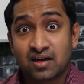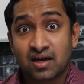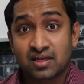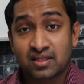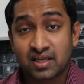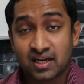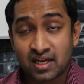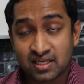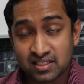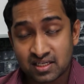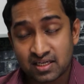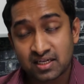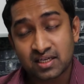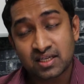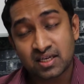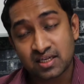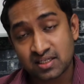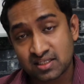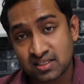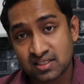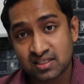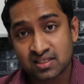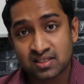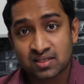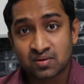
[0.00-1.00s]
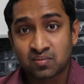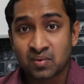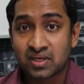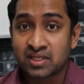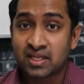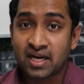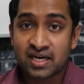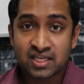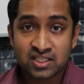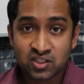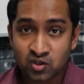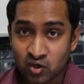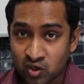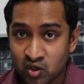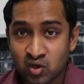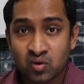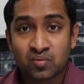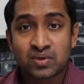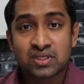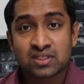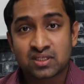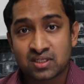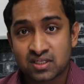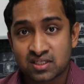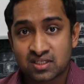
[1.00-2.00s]
And then I said, yes, but that is not your
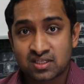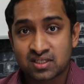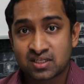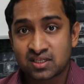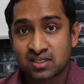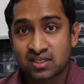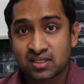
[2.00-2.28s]
business.